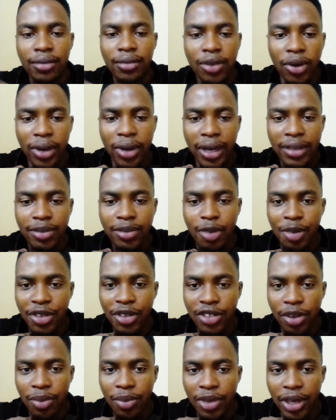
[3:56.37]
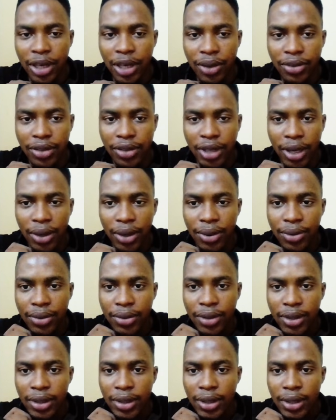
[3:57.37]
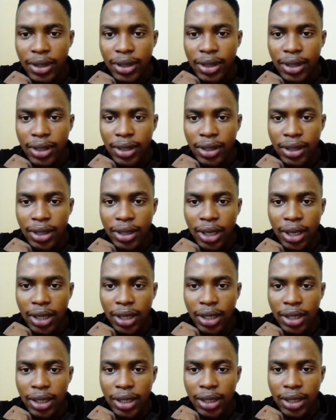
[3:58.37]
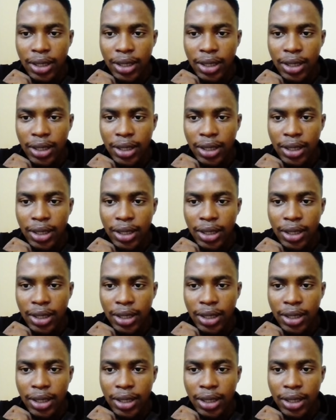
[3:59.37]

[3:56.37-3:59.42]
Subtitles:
connect maybe something else now and